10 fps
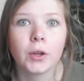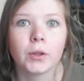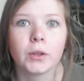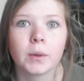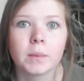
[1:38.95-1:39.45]

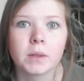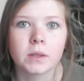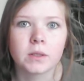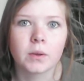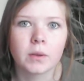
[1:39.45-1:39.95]
Yep.
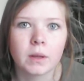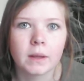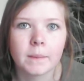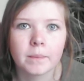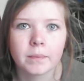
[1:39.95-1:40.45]
So,
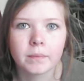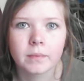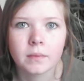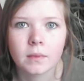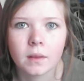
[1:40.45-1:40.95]

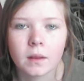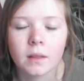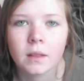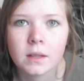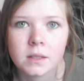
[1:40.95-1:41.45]

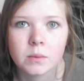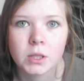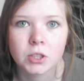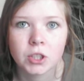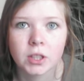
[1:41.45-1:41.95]
thanks for
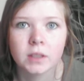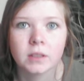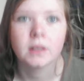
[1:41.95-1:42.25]
watching.